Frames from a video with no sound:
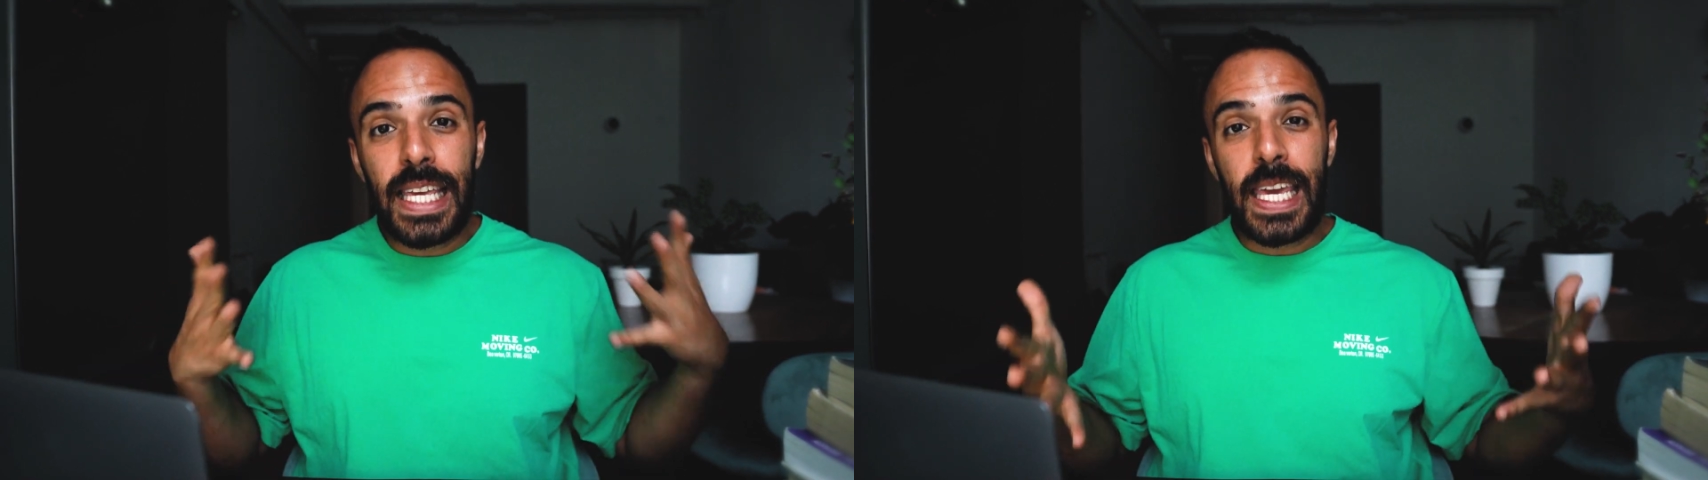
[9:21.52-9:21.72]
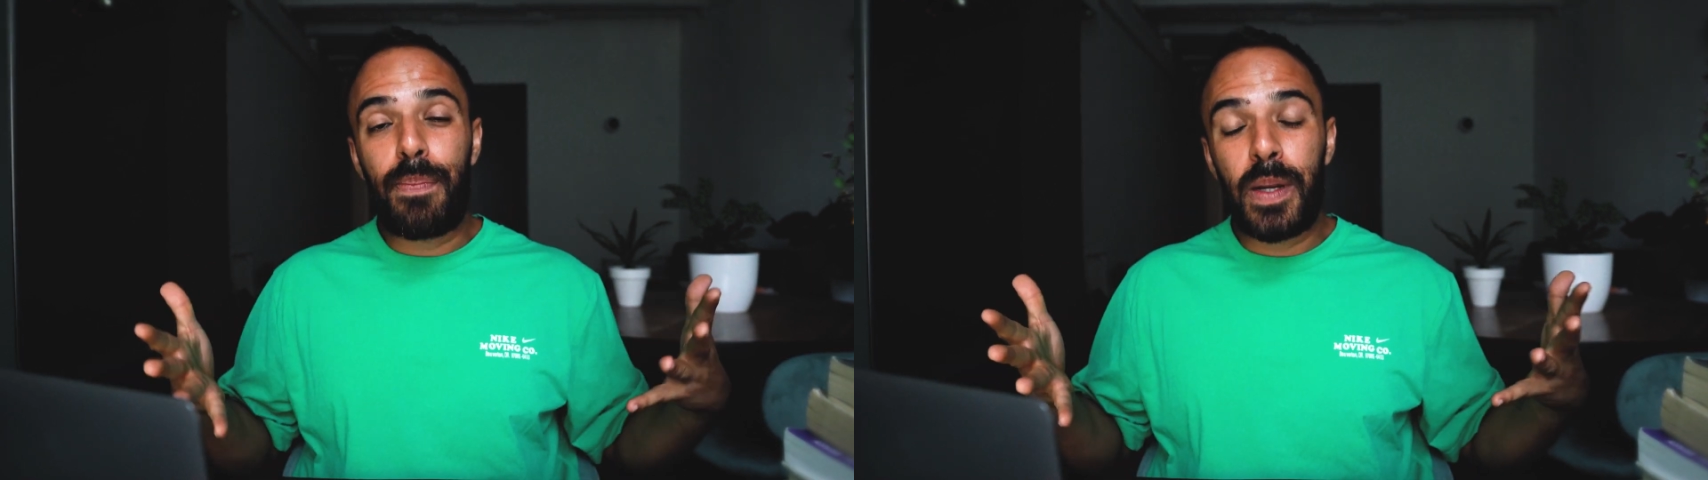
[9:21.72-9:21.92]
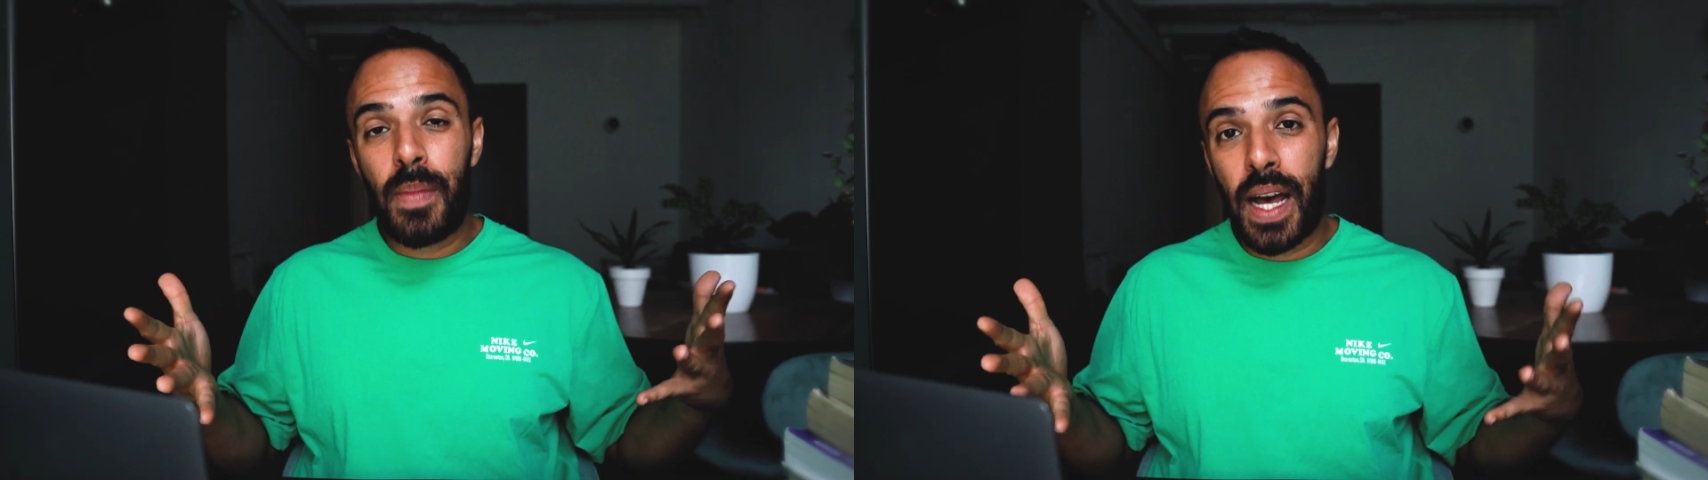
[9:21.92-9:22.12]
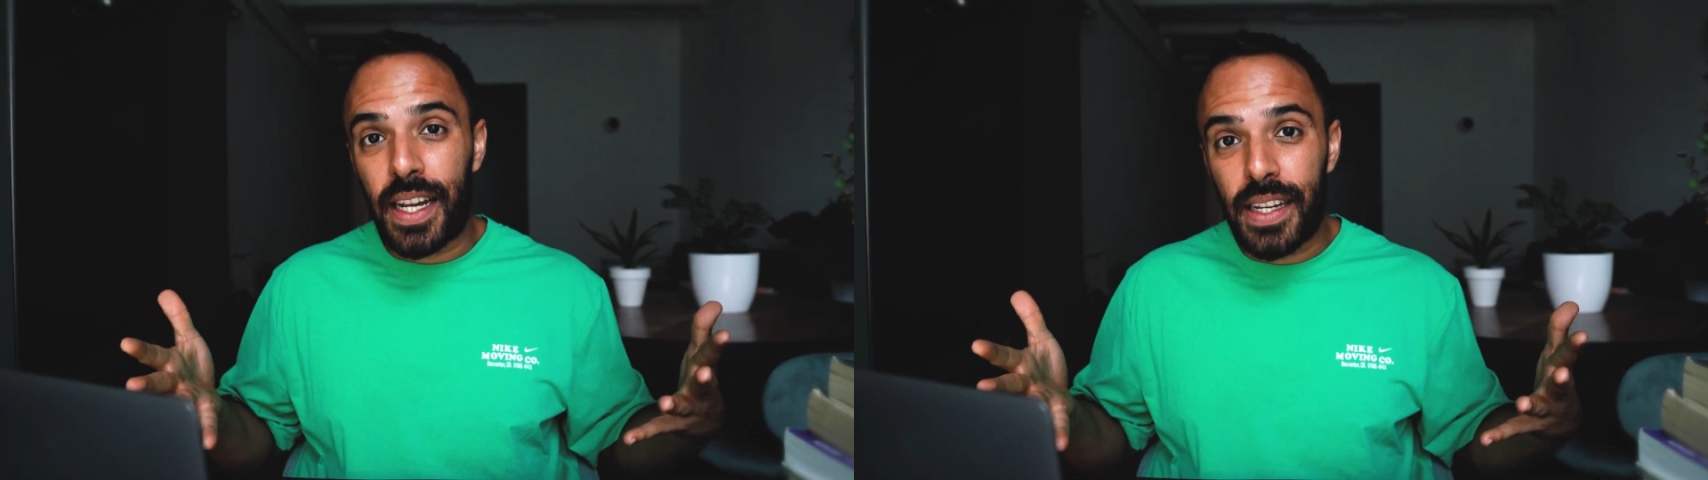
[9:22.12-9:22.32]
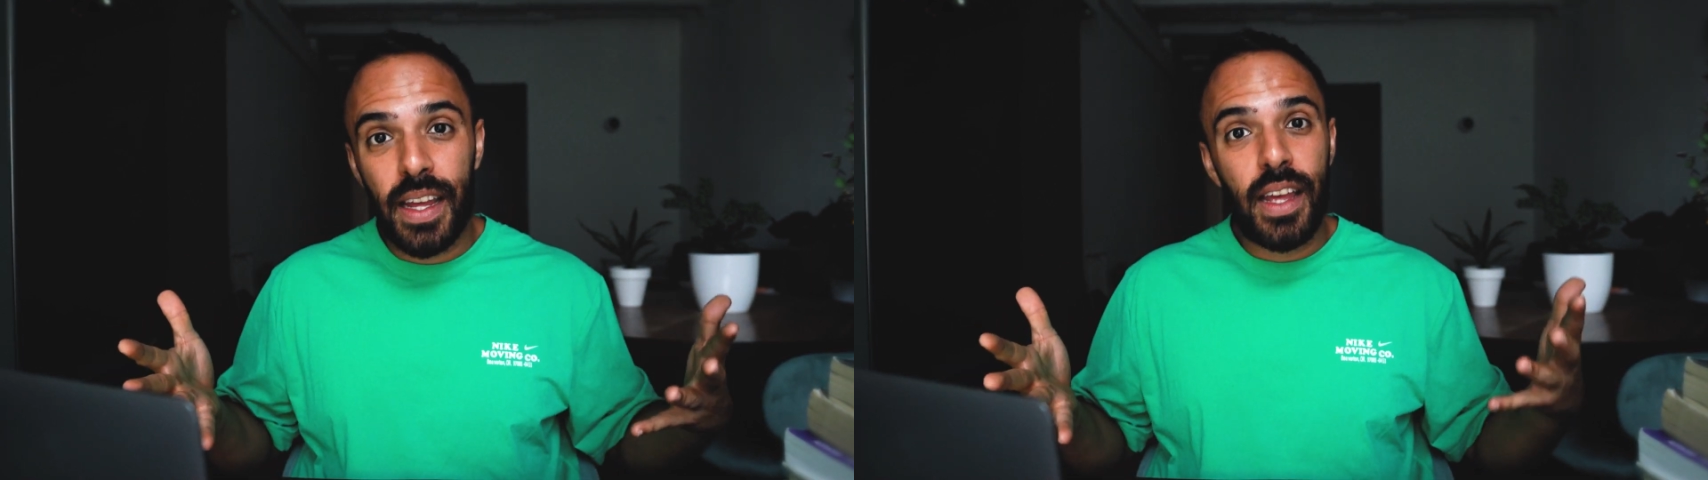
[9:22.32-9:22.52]
Keep in
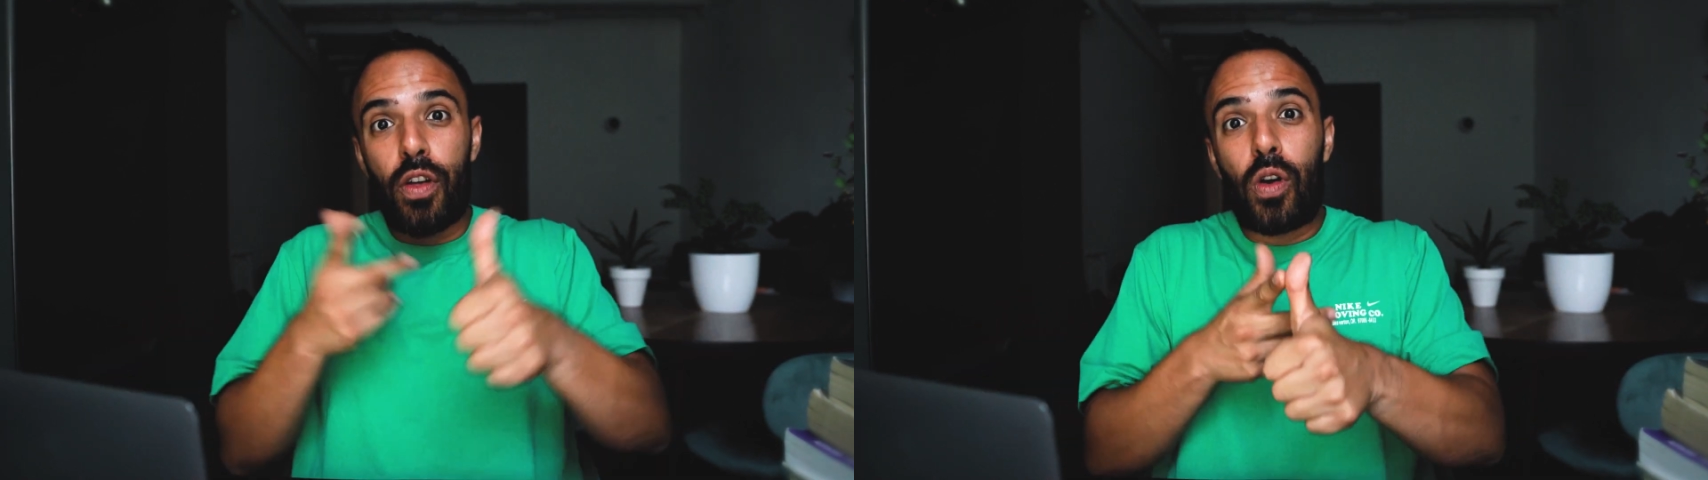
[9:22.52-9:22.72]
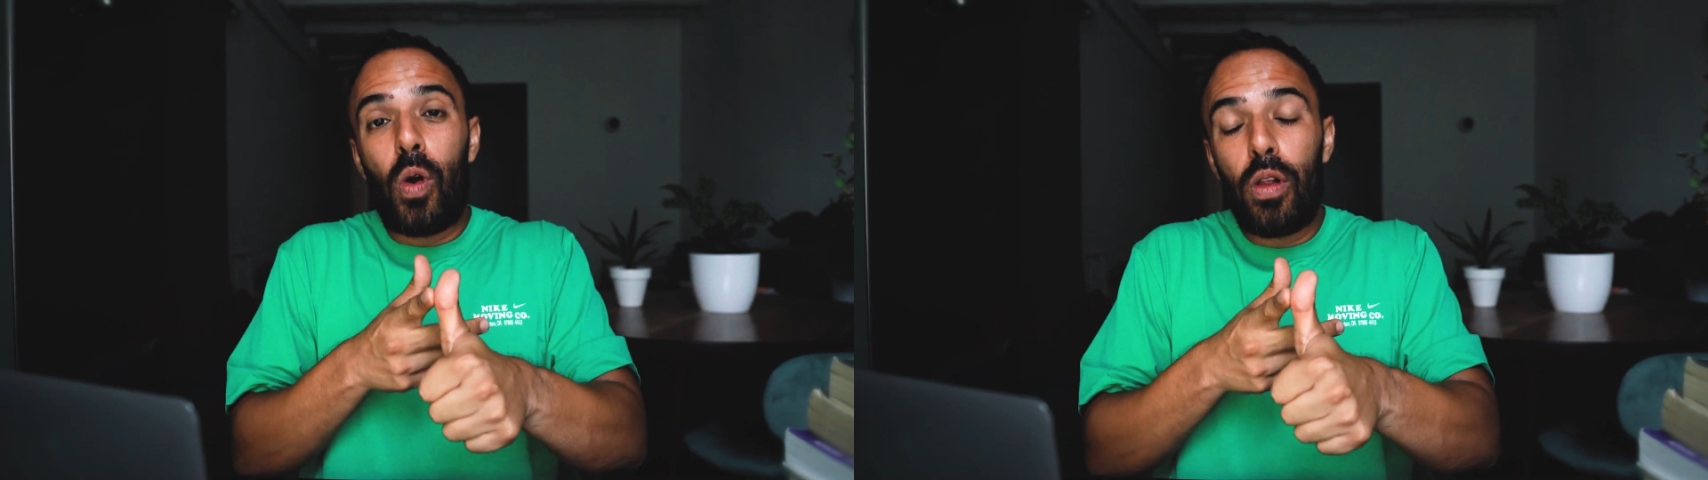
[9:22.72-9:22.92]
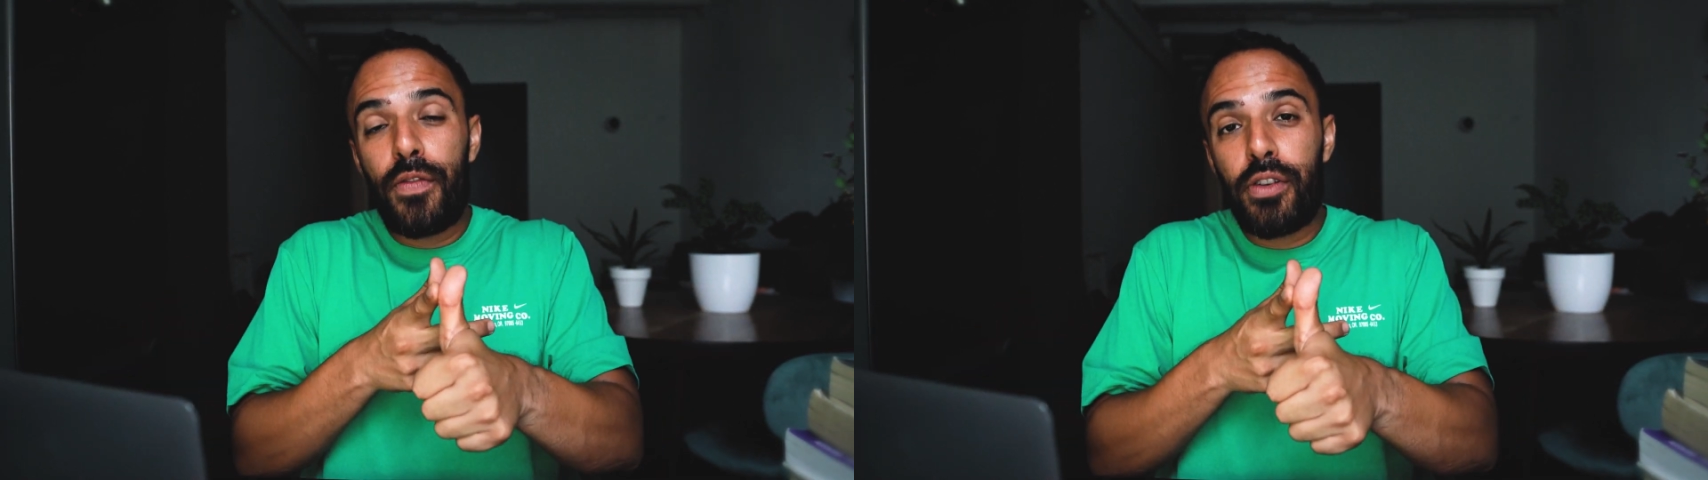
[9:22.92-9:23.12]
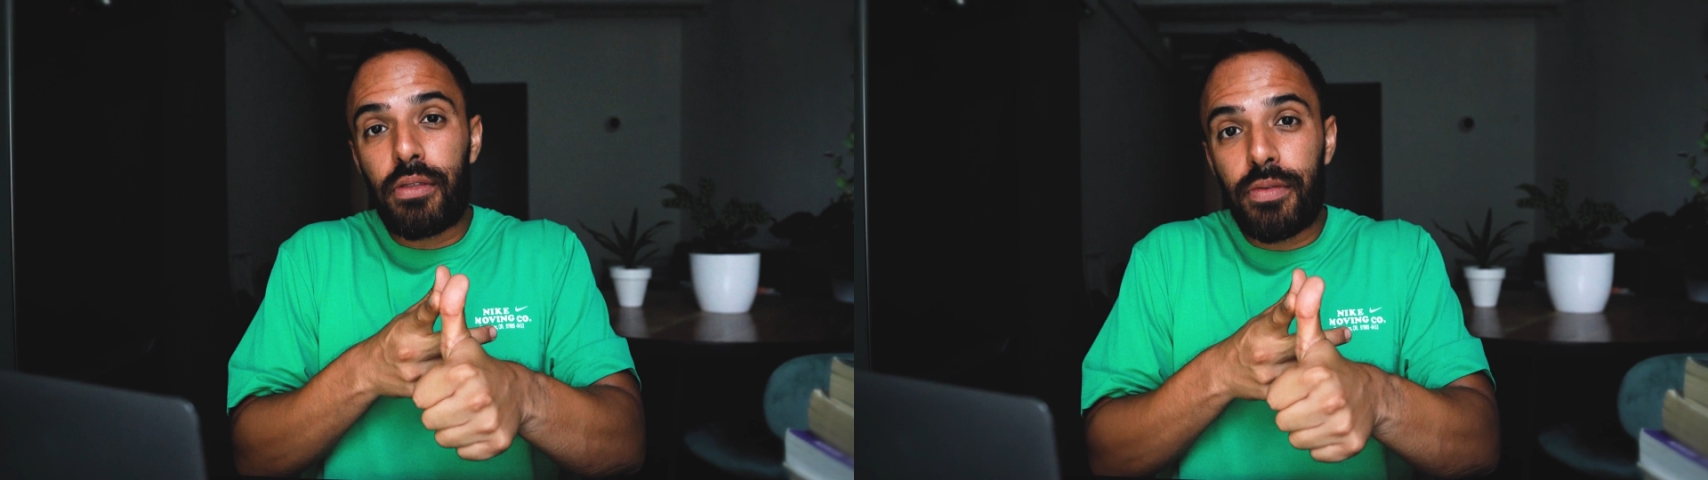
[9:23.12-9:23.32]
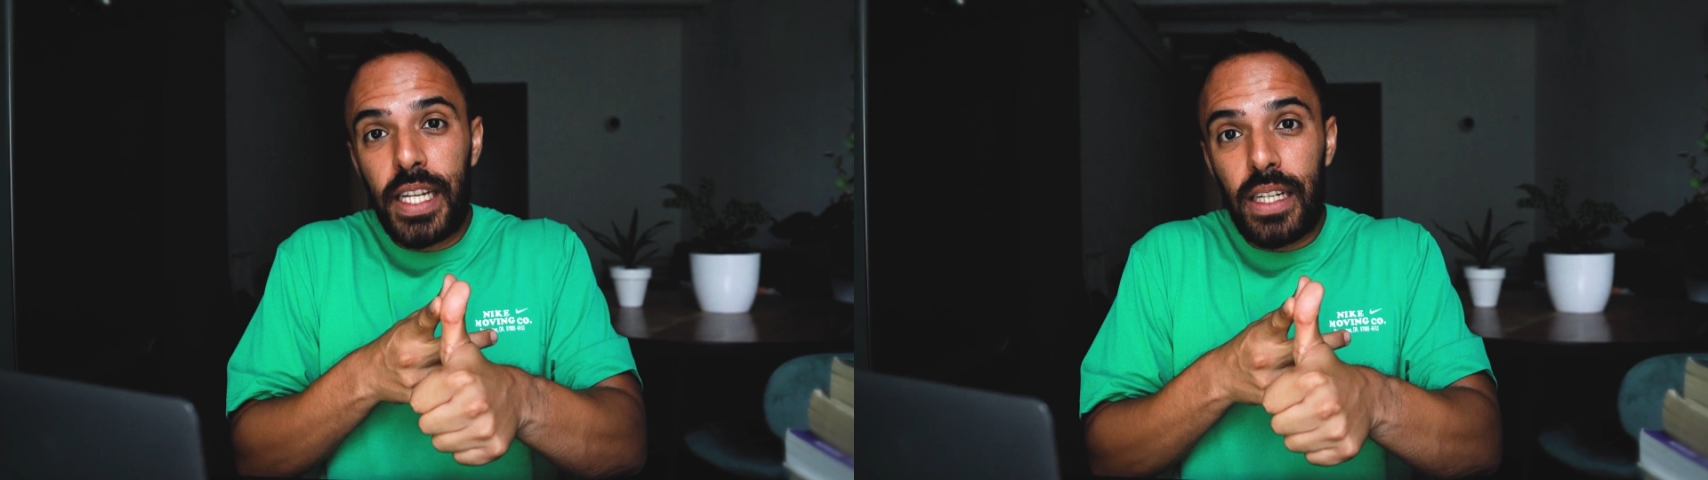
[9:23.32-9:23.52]
mind, the goal of
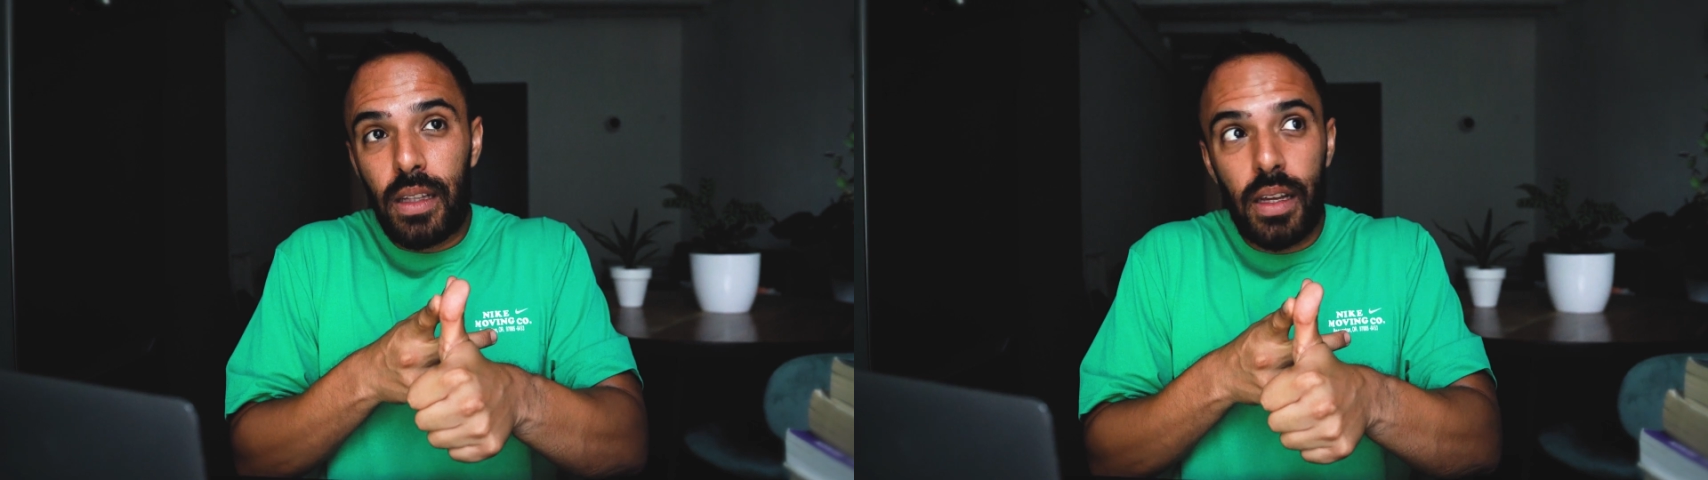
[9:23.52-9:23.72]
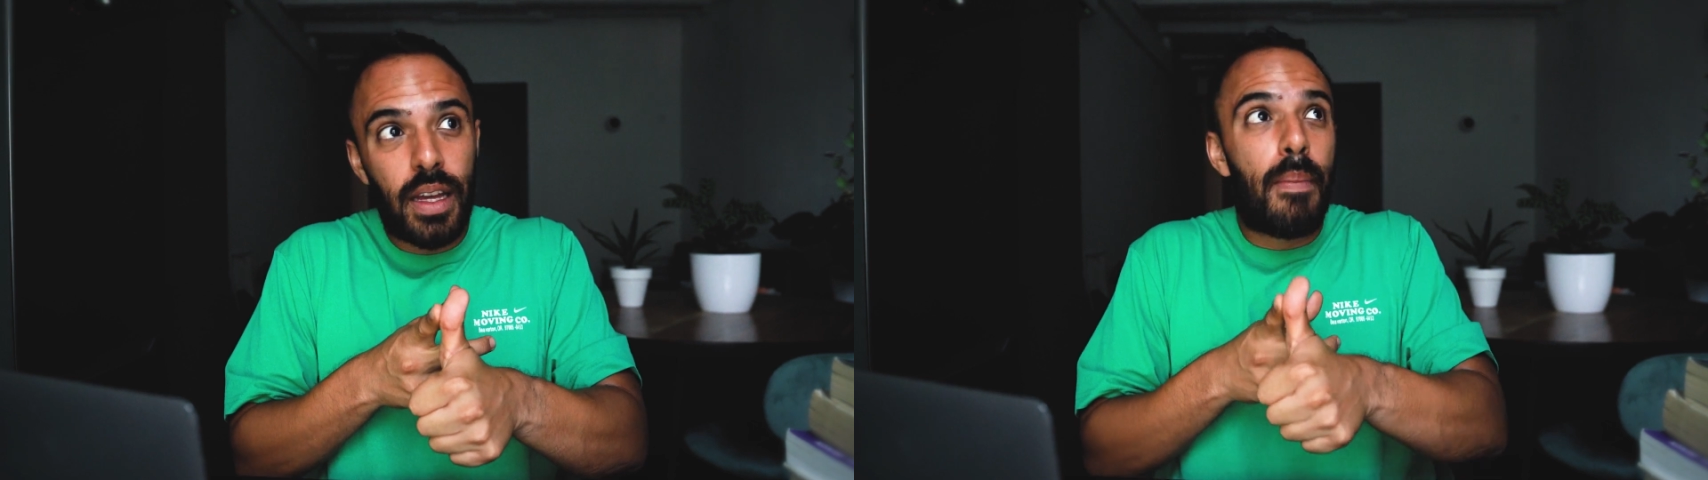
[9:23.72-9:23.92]
your reel,